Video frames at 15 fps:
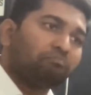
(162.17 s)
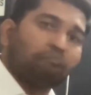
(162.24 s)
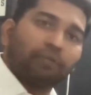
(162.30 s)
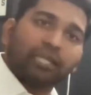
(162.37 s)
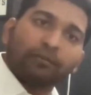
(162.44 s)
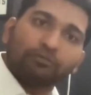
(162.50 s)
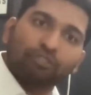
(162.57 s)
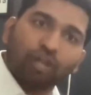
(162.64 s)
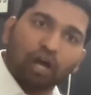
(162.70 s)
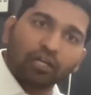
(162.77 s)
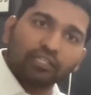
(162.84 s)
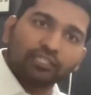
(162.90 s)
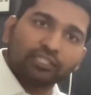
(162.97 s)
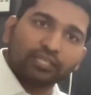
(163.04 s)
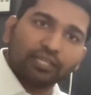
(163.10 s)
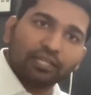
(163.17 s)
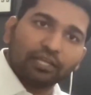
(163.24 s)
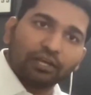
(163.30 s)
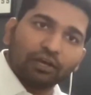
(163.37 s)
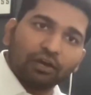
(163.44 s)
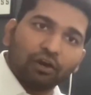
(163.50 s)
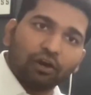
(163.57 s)
pick up stocks,
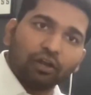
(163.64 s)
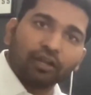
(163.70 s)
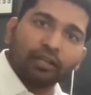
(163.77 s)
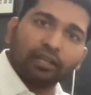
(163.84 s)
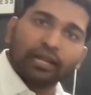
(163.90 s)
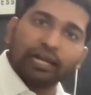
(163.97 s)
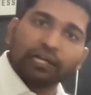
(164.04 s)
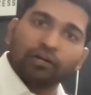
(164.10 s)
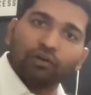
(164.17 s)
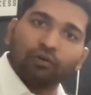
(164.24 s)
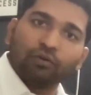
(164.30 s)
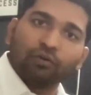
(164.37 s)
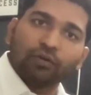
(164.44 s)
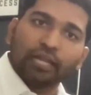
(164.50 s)
or I don't know.